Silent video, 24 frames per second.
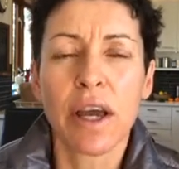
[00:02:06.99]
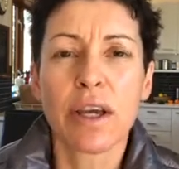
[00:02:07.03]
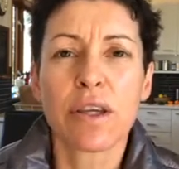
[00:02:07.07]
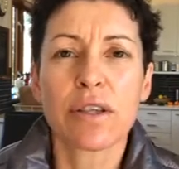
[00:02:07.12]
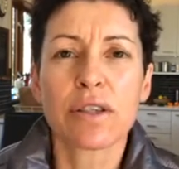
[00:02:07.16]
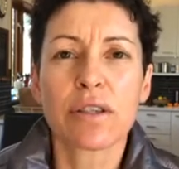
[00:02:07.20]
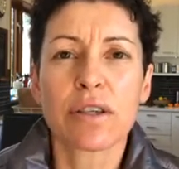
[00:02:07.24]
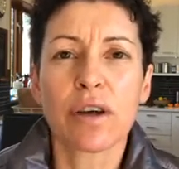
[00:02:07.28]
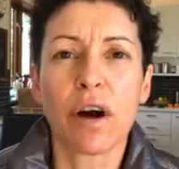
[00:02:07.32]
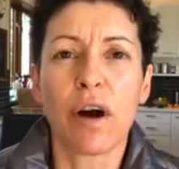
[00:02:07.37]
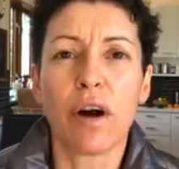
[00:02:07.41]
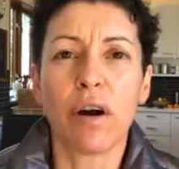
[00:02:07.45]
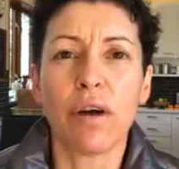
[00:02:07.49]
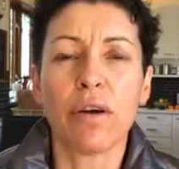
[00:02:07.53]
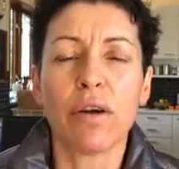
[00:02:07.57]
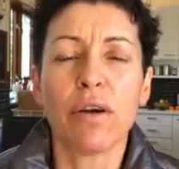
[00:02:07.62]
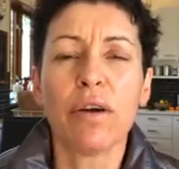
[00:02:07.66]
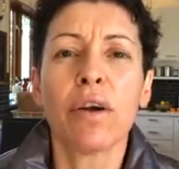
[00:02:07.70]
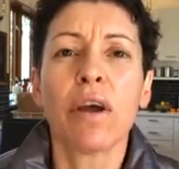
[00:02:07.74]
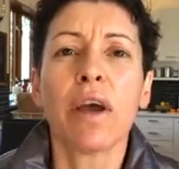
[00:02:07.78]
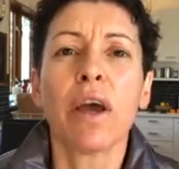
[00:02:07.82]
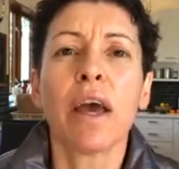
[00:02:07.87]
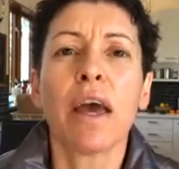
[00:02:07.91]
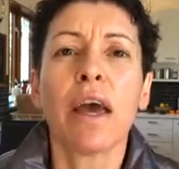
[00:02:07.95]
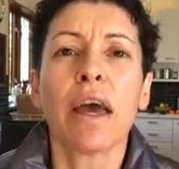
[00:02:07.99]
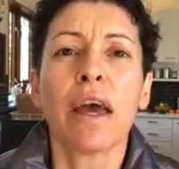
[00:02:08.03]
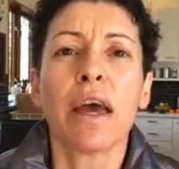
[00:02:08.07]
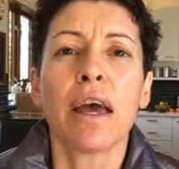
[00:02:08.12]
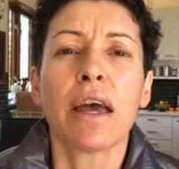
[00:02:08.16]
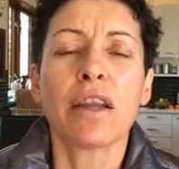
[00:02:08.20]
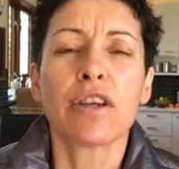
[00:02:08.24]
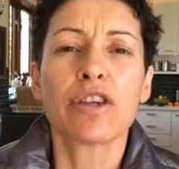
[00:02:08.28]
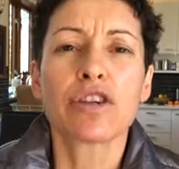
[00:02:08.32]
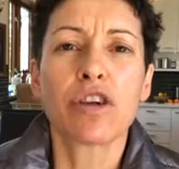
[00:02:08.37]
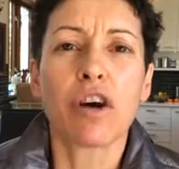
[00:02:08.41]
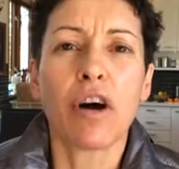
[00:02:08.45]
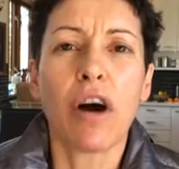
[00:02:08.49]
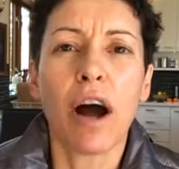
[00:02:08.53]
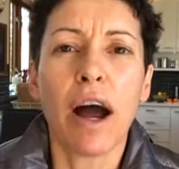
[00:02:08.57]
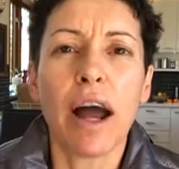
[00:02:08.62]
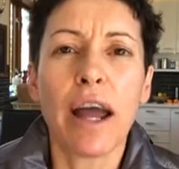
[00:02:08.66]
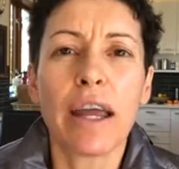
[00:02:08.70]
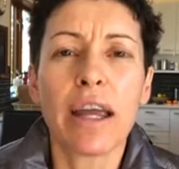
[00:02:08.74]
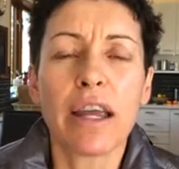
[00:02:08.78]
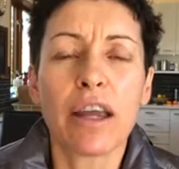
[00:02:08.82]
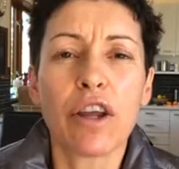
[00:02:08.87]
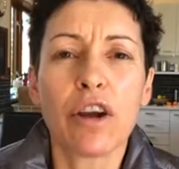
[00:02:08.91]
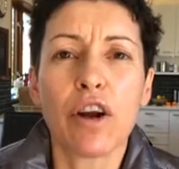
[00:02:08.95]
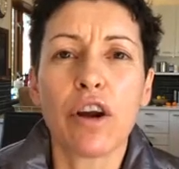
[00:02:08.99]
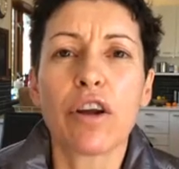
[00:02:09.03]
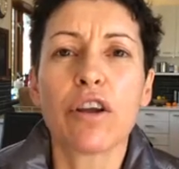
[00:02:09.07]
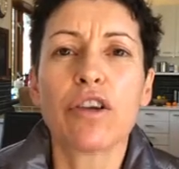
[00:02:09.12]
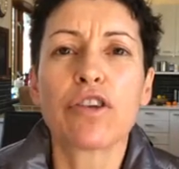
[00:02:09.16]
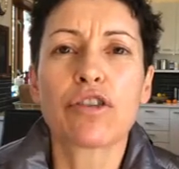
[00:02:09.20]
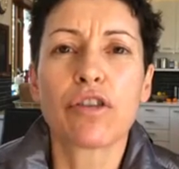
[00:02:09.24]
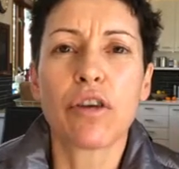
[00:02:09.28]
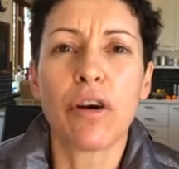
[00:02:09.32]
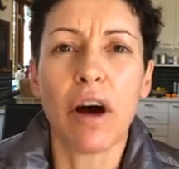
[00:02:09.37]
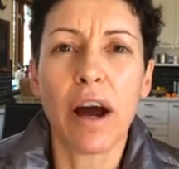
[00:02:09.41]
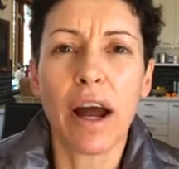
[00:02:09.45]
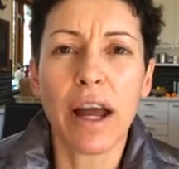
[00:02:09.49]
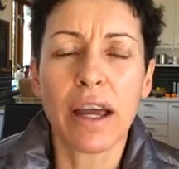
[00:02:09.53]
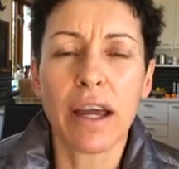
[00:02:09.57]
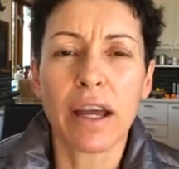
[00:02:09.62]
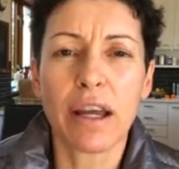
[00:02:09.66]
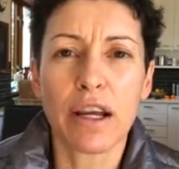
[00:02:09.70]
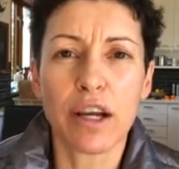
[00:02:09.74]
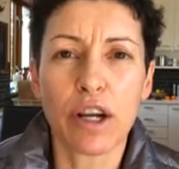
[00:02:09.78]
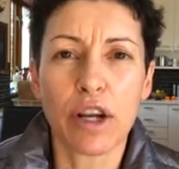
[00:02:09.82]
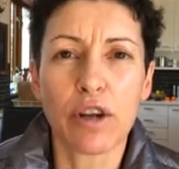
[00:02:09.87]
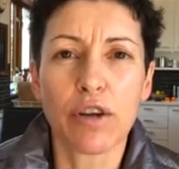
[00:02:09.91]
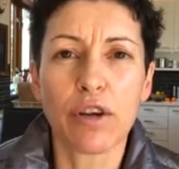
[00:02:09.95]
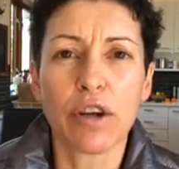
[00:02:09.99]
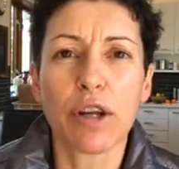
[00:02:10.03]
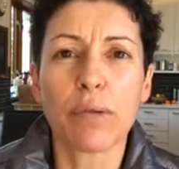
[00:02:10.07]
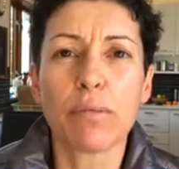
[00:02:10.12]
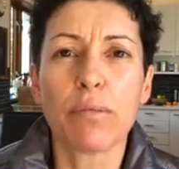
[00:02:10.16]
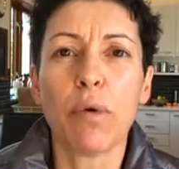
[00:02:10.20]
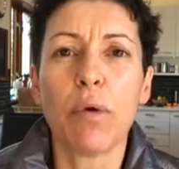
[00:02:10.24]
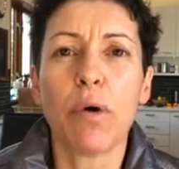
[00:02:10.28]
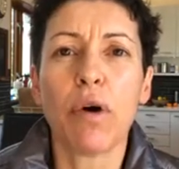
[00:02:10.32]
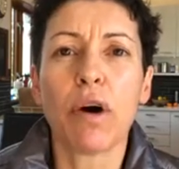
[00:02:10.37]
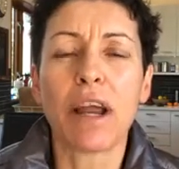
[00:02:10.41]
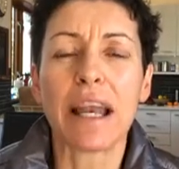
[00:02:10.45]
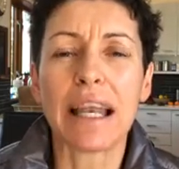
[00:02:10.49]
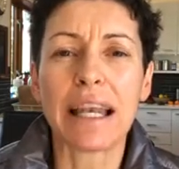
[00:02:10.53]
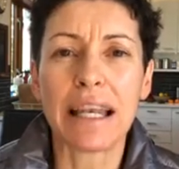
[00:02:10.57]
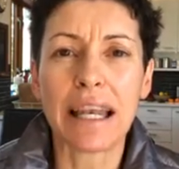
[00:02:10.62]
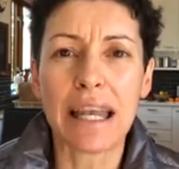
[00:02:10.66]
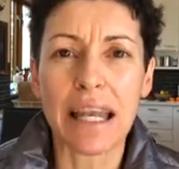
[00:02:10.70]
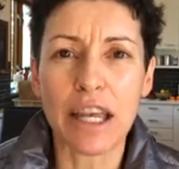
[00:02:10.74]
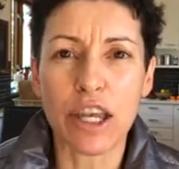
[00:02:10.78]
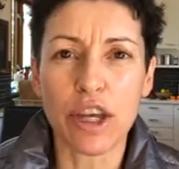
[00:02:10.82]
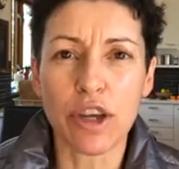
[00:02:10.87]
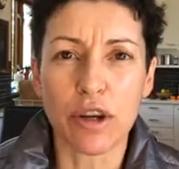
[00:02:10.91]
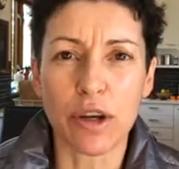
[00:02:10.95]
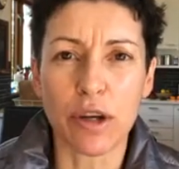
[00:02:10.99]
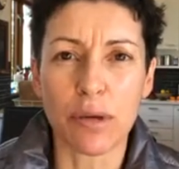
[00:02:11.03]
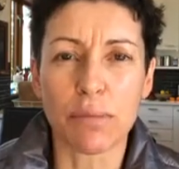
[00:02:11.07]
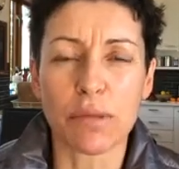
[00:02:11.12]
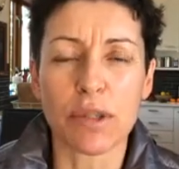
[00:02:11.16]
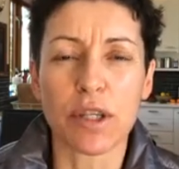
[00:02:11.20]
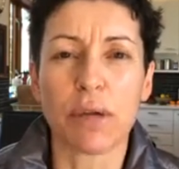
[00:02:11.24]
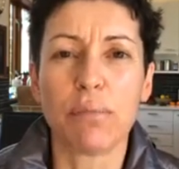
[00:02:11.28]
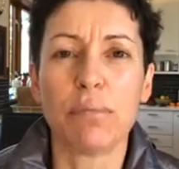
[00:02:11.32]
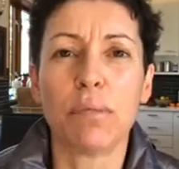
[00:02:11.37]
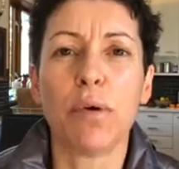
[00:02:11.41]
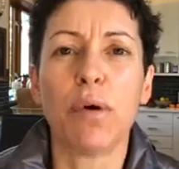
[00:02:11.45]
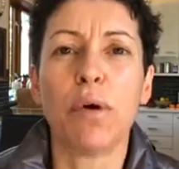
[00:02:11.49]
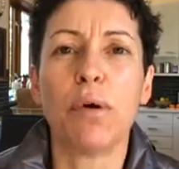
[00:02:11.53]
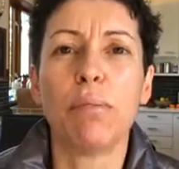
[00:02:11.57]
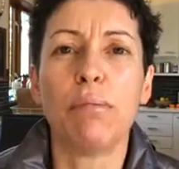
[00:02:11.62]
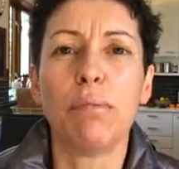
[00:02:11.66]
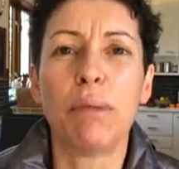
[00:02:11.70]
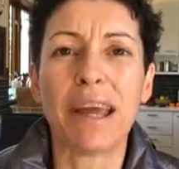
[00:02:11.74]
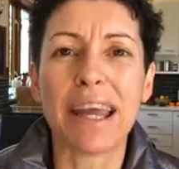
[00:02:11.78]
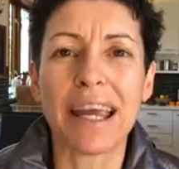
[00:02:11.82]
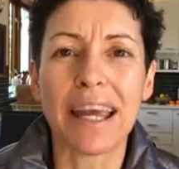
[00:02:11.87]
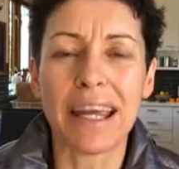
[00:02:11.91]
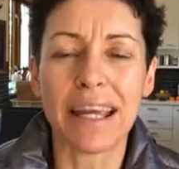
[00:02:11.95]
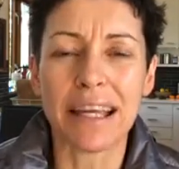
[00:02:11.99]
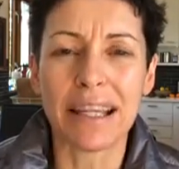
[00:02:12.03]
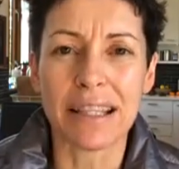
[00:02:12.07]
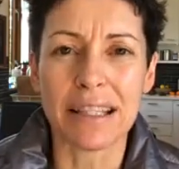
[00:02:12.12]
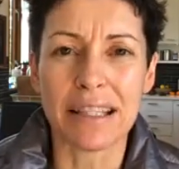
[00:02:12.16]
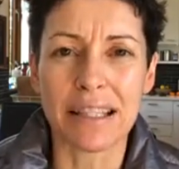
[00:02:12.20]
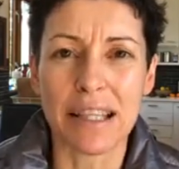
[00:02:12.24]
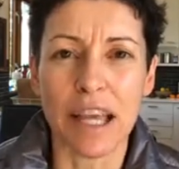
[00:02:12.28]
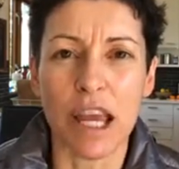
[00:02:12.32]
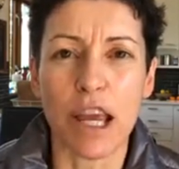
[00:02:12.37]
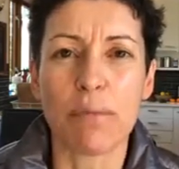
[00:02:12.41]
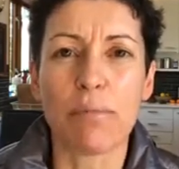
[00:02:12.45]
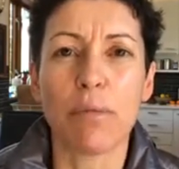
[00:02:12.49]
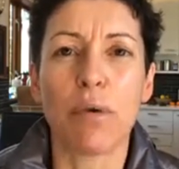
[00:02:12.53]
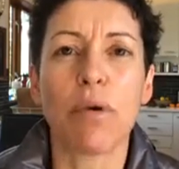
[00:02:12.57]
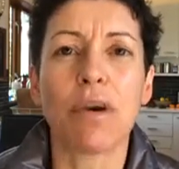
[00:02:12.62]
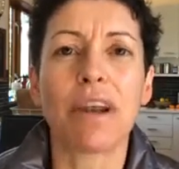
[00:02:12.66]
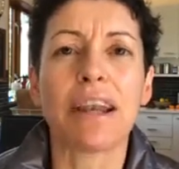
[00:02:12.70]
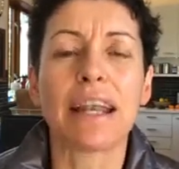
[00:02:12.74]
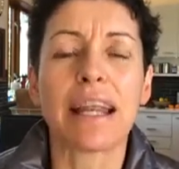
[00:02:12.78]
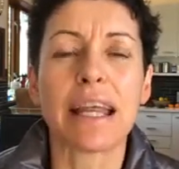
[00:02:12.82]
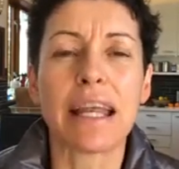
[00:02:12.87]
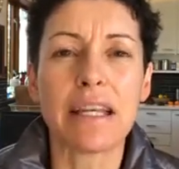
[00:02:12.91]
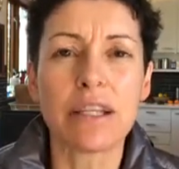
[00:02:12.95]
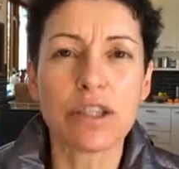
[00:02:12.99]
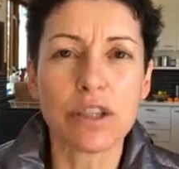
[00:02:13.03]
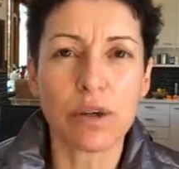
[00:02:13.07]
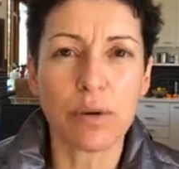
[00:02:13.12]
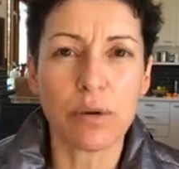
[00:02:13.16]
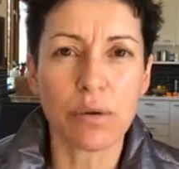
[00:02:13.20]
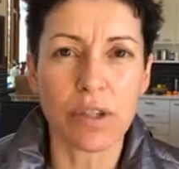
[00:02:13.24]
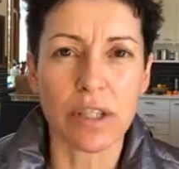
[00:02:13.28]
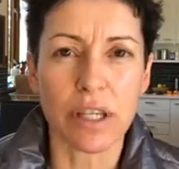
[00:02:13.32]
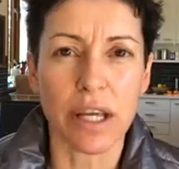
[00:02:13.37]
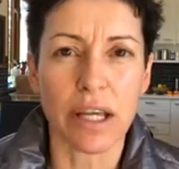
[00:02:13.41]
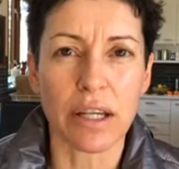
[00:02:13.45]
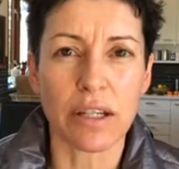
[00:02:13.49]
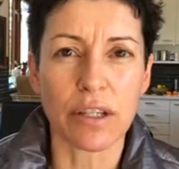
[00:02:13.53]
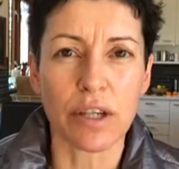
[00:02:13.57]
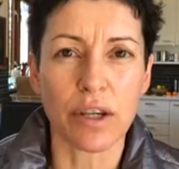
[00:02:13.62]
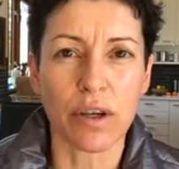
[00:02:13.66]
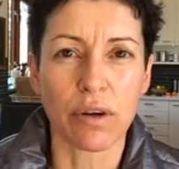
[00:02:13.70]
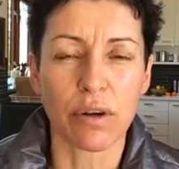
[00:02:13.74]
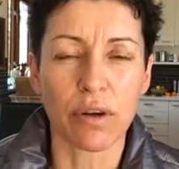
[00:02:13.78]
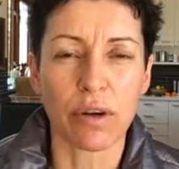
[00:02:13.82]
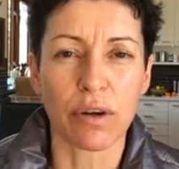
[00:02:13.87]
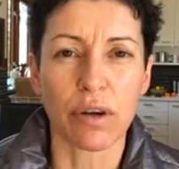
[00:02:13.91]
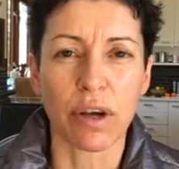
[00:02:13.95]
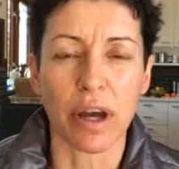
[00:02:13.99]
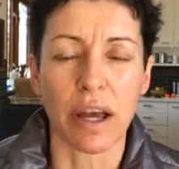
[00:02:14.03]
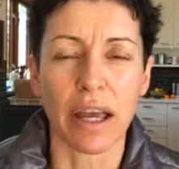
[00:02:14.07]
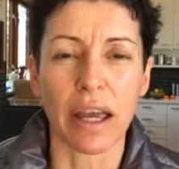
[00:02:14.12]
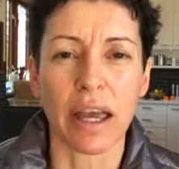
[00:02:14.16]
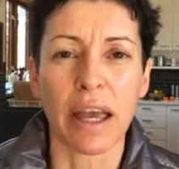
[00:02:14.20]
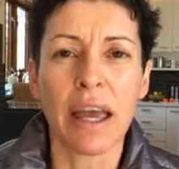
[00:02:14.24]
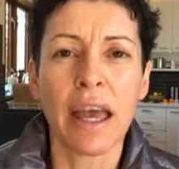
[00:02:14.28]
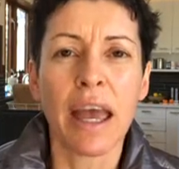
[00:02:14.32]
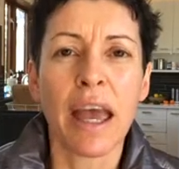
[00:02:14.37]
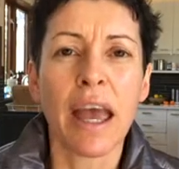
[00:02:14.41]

So try including more legumes and more beans and more lentils into your cooking.